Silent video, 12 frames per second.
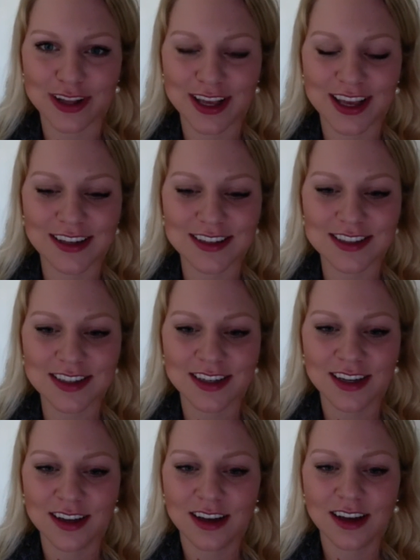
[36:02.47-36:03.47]
And
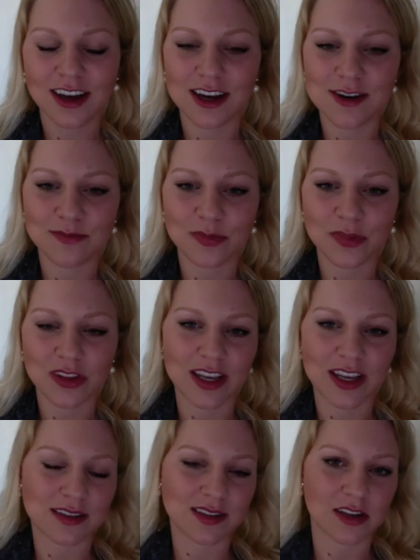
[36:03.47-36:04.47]
like
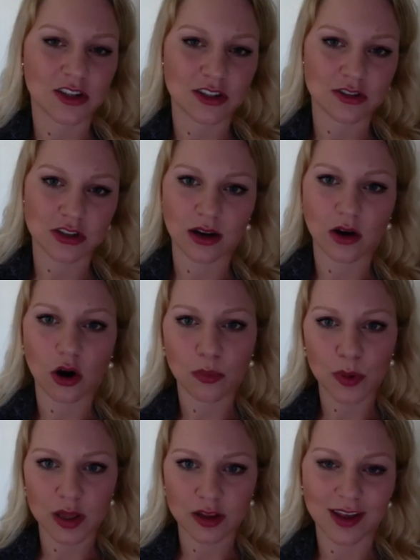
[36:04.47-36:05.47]
I said, just try to
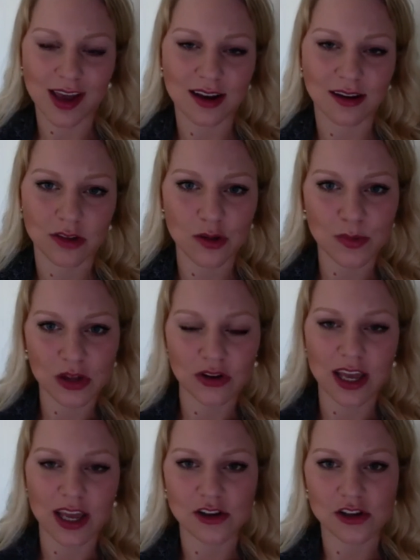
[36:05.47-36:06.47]
open the line of
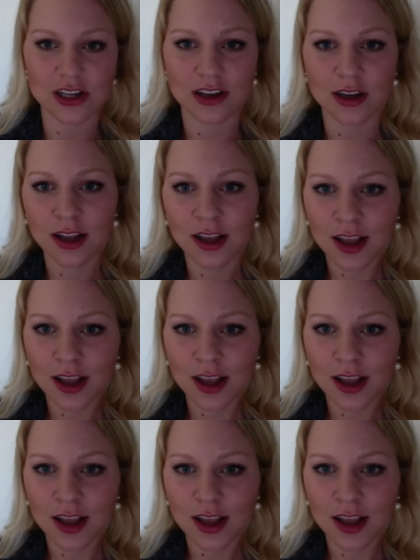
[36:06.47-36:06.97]
communication.